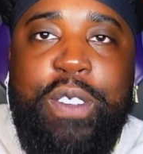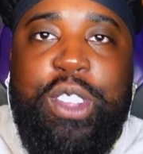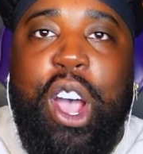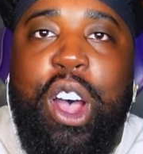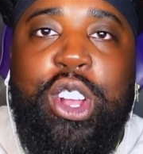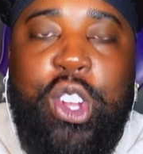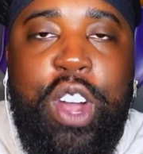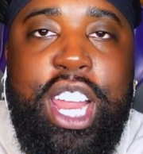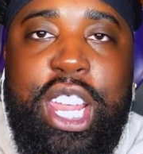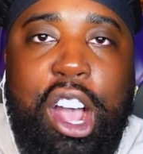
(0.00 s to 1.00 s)
y'all
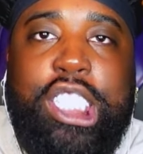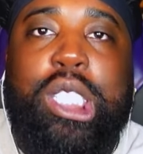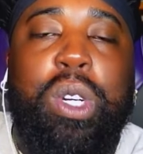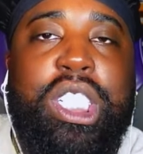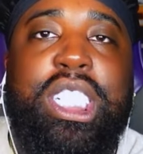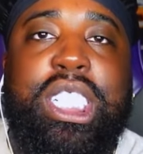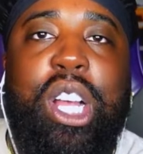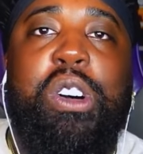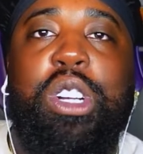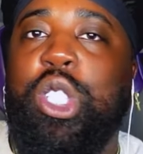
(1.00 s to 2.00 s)
doing it, y'all switching
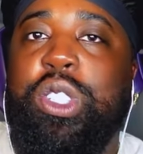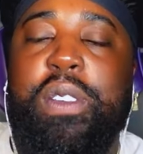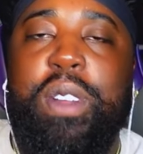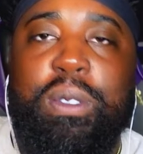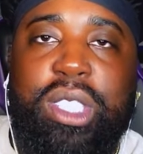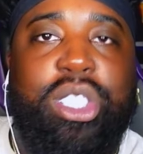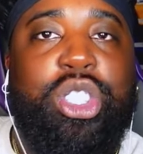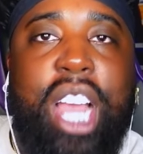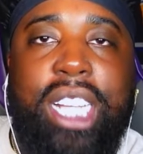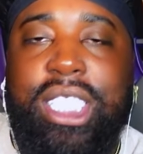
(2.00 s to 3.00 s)
songs, you giving them
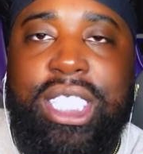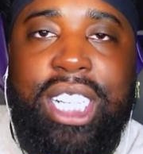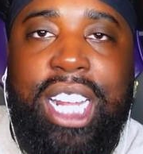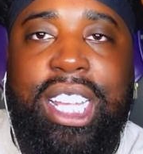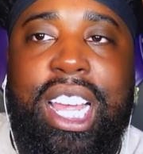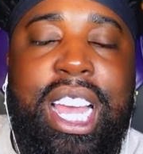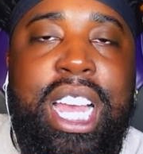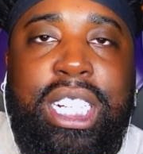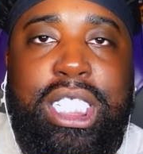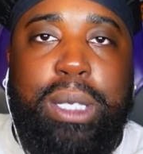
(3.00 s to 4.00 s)
tracks and shit like that,
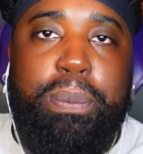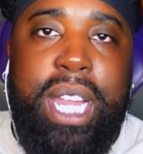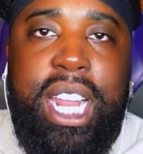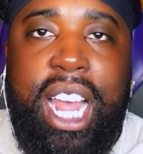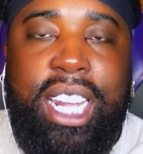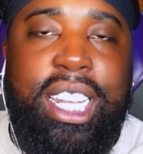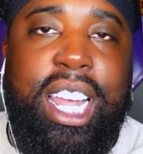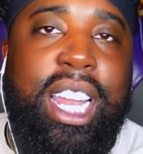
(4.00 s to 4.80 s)
just be like that.